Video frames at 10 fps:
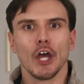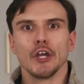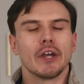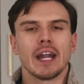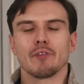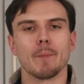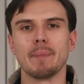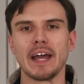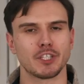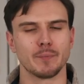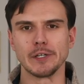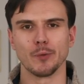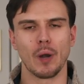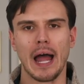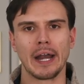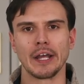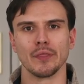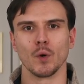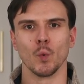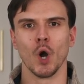You can have the best meal plan in
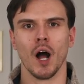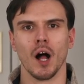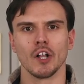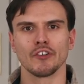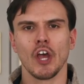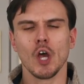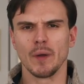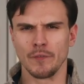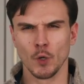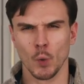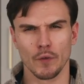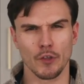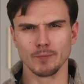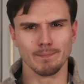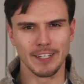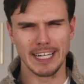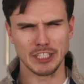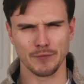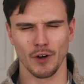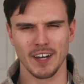the world, but if you're one of those Monday
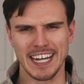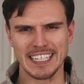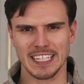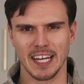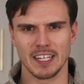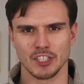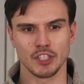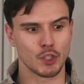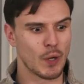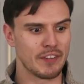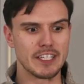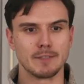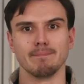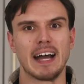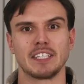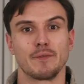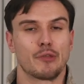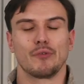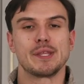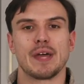to Friday dieters who has these massive
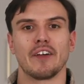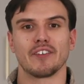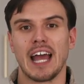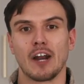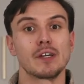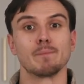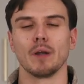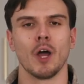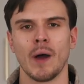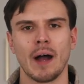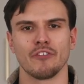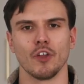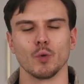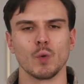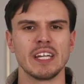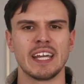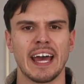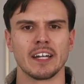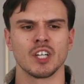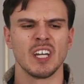3,000 calorie blowouts on the
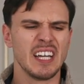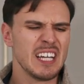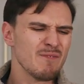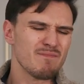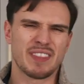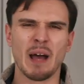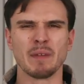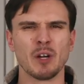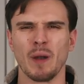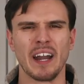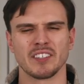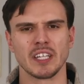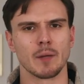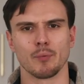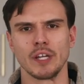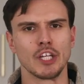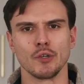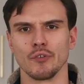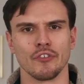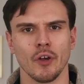weekend, that meal plan isn't going to bring you
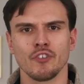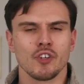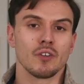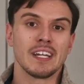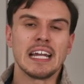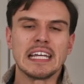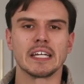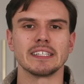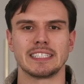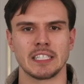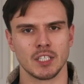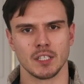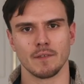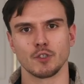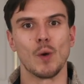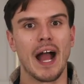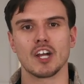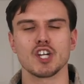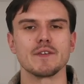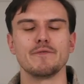results. You're not nearly consistent enough to
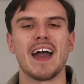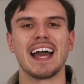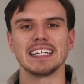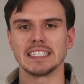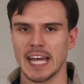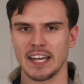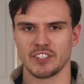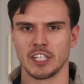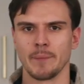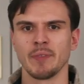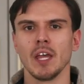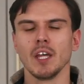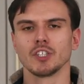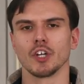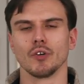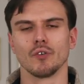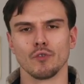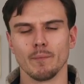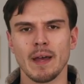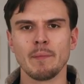actually fairly test it. So
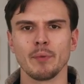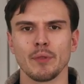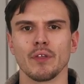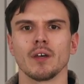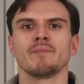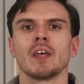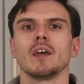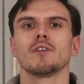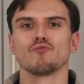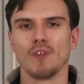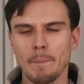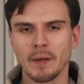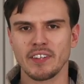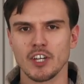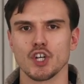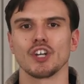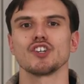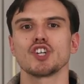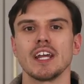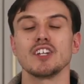remember that repetition
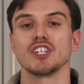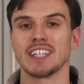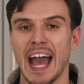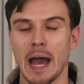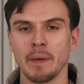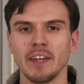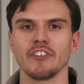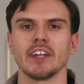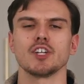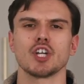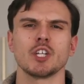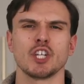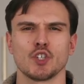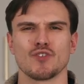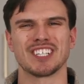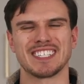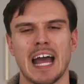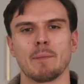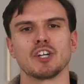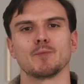changes habits and it changes your
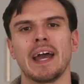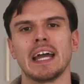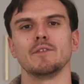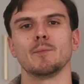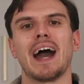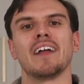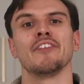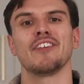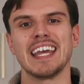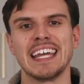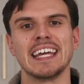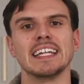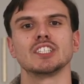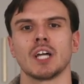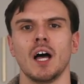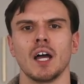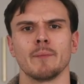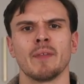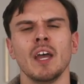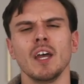established behavior patterns in
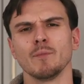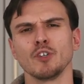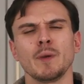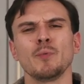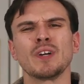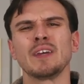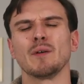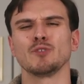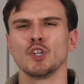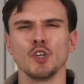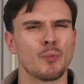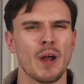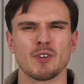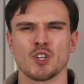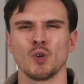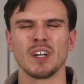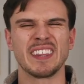time. Most people give up too prematurely.